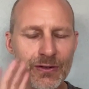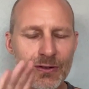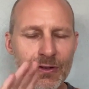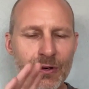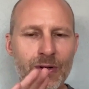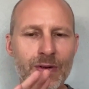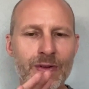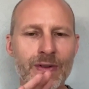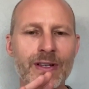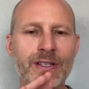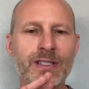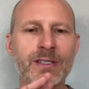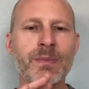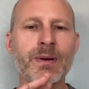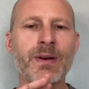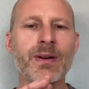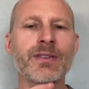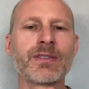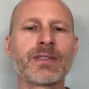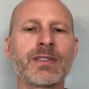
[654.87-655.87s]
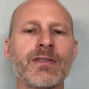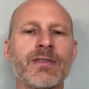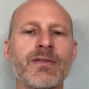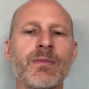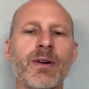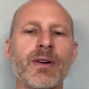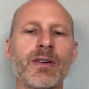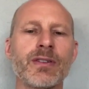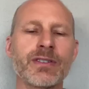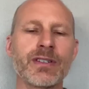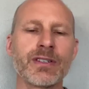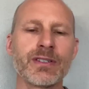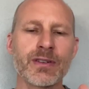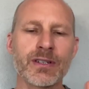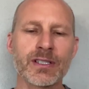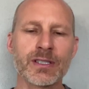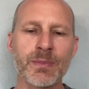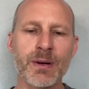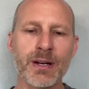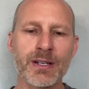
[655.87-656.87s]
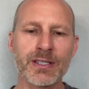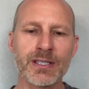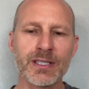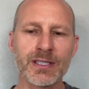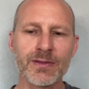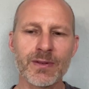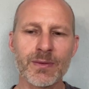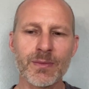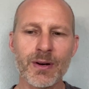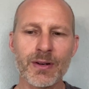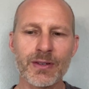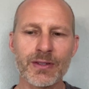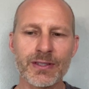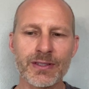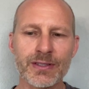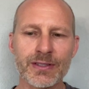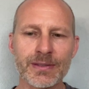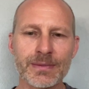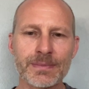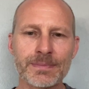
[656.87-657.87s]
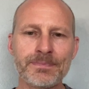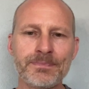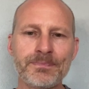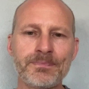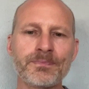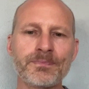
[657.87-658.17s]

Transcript: during the experience of emotions or expression of emotions.